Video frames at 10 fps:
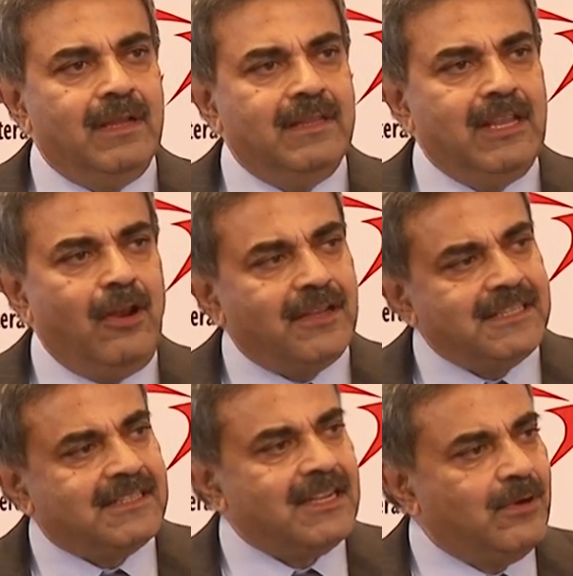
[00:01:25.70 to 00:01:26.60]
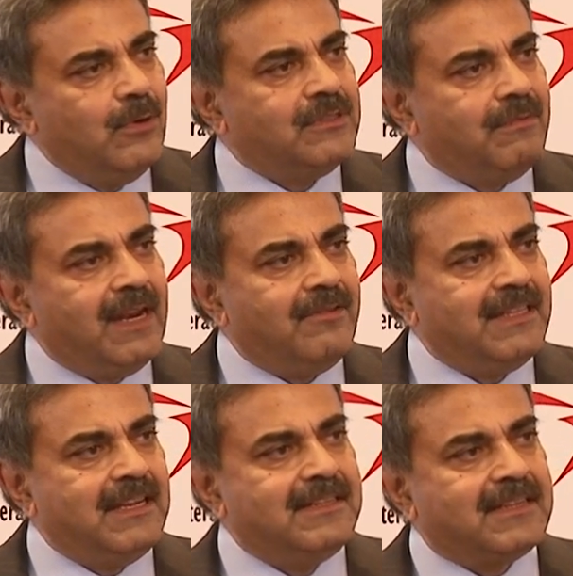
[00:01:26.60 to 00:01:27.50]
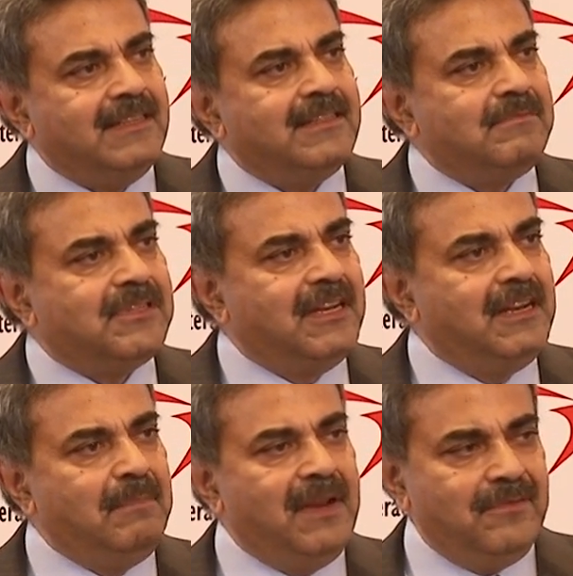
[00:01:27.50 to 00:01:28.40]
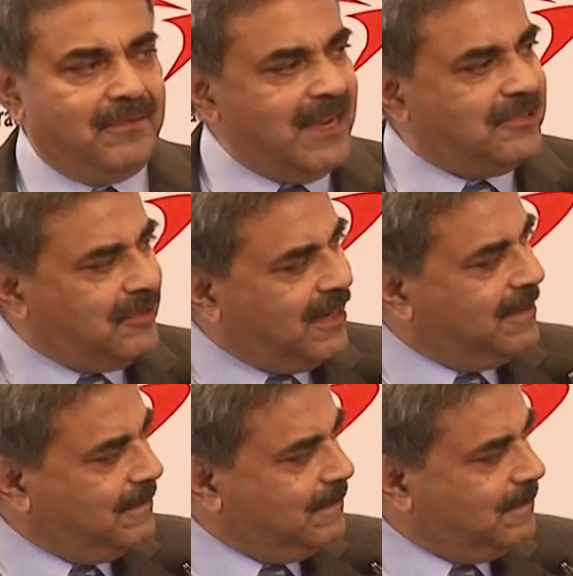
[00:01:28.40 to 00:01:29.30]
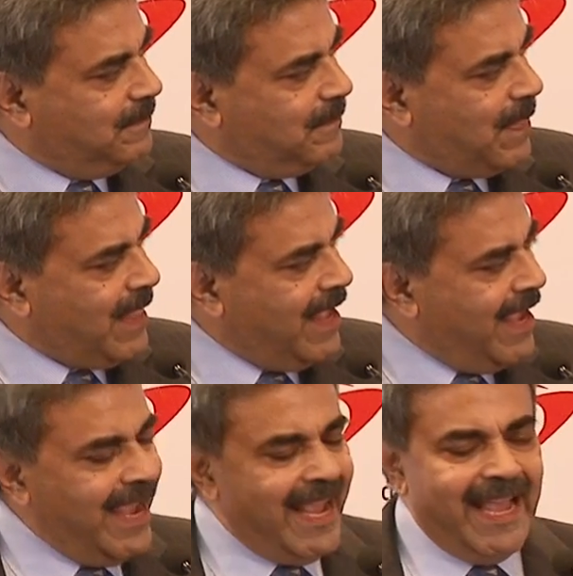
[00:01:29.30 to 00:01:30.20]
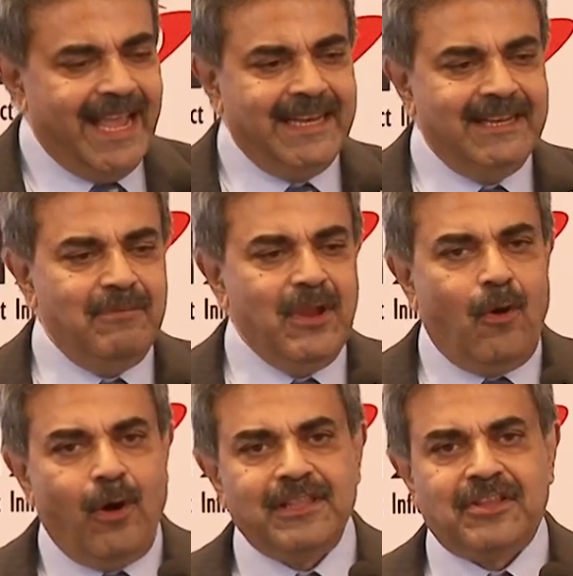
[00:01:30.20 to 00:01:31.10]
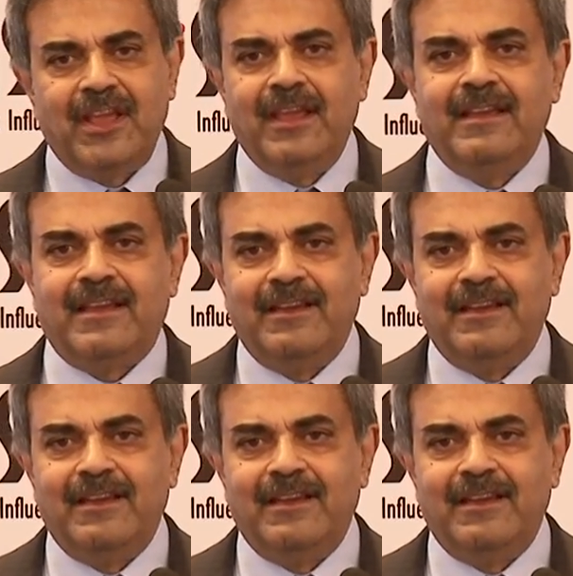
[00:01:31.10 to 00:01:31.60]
logistic goes wherever there is consumption and manufacturing. And we all think